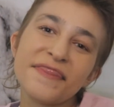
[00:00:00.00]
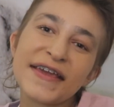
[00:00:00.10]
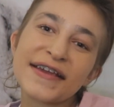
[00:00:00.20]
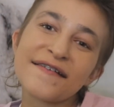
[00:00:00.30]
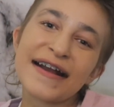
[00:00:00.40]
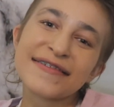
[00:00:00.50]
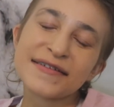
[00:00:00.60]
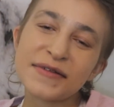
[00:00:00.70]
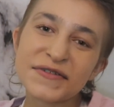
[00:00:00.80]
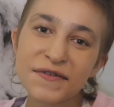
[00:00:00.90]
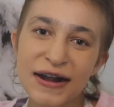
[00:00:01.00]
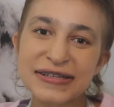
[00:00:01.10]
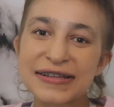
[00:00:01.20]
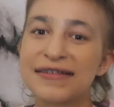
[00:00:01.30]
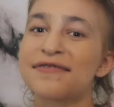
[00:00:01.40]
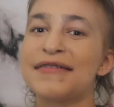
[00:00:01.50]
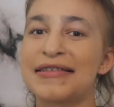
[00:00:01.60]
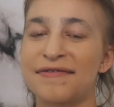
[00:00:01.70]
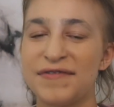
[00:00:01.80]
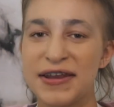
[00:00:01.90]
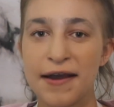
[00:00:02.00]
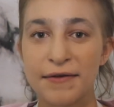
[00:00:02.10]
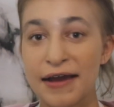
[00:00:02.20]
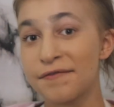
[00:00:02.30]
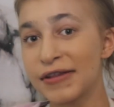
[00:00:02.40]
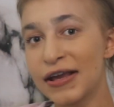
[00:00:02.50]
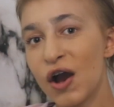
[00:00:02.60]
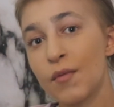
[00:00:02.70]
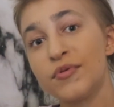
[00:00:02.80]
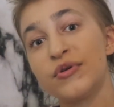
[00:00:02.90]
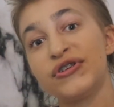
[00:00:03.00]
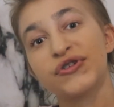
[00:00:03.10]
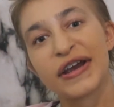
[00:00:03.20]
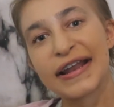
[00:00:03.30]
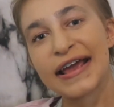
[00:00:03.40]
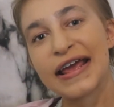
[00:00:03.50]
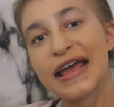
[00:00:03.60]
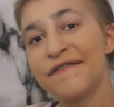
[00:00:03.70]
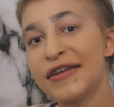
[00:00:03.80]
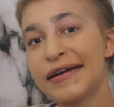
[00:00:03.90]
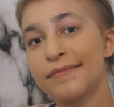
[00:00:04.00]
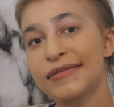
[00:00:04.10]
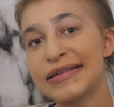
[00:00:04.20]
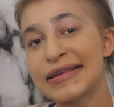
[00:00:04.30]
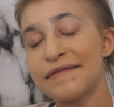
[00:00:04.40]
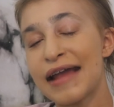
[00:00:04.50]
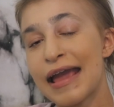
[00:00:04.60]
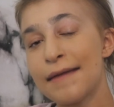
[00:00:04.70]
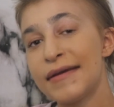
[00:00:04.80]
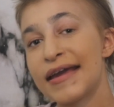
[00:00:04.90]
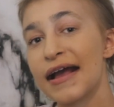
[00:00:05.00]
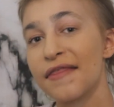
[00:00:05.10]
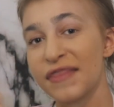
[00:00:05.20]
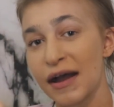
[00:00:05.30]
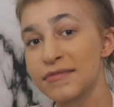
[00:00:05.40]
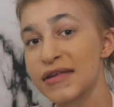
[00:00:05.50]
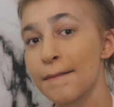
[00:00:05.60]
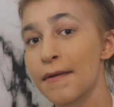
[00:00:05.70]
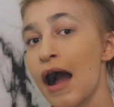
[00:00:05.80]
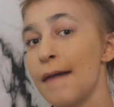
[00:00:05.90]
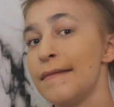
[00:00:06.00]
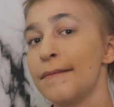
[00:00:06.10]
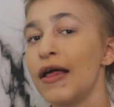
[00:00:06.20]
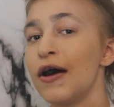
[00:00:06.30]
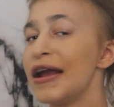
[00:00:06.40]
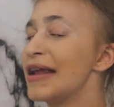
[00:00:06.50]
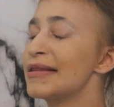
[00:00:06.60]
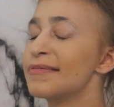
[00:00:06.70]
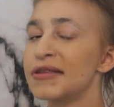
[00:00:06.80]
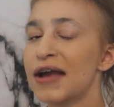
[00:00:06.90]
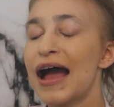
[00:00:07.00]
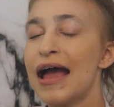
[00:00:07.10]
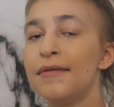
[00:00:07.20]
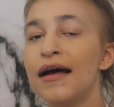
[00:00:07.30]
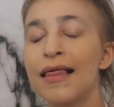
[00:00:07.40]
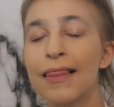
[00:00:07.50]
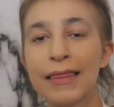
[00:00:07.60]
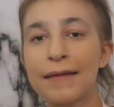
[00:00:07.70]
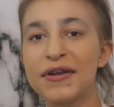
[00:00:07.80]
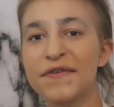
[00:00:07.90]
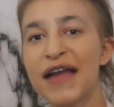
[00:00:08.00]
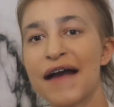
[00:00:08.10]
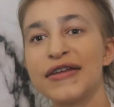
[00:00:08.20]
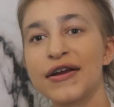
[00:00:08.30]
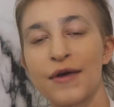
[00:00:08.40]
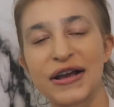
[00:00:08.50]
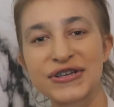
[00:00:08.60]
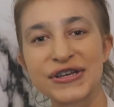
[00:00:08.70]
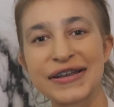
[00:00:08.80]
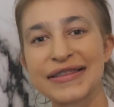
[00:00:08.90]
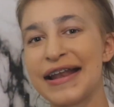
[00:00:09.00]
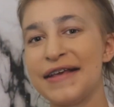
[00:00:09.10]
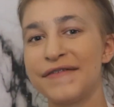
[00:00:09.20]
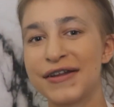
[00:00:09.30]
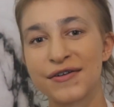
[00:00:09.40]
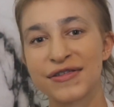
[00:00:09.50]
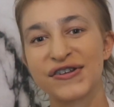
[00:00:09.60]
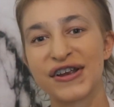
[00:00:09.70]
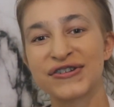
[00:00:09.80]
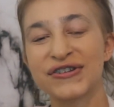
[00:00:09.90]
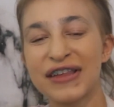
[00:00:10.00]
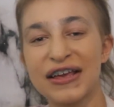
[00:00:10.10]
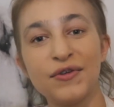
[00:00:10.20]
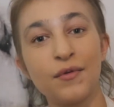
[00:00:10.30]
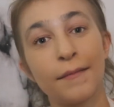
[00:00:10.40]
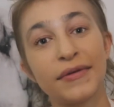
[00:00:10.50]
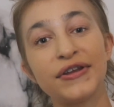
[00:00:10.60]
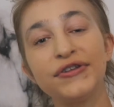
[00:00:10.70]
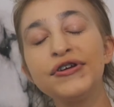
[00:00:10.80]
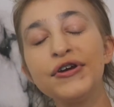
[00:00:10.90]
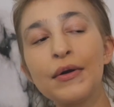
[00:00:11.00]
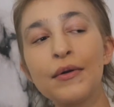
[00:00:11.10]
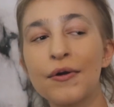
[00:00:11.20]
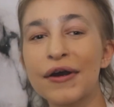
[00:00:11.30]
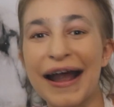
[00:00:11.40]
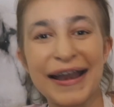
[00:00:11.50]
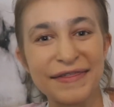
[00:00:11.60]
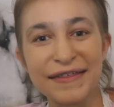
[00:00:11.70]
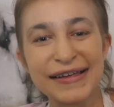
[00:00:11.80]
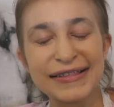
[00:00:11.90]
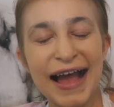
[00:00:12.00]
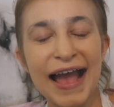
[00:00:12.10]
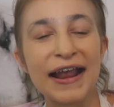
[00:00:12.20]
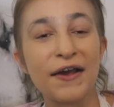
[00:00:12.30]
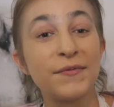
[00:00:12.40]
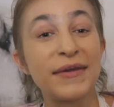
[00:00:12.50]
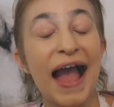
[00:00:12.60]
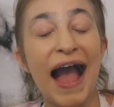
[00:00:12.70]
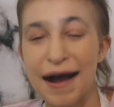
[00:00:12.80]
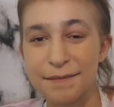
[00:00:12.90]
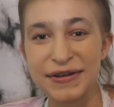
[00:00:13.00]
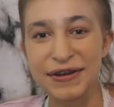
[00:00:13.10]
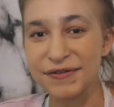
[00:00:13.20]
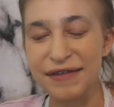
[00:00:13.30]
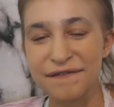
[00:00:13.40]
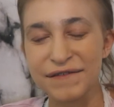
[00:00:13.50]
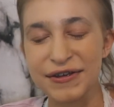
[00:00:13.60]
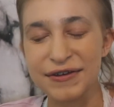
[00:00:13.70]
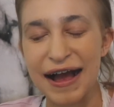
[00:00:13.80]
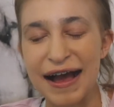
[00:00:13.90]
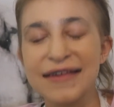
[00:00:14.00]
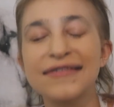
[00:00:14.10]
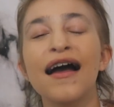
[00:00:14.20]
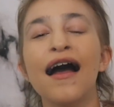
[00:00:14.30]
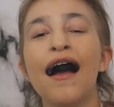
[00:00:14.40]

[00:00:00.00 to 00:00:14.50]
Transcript: Thank you guys so much for watching this week's video, and I really hope you enjoyed it. If you did, please give it a big thumbs up, comment below, and subscribe. Let me know if you have any questions, any video suggestions that you want me to do, or anything like that, and I would be happy to do that for you guys.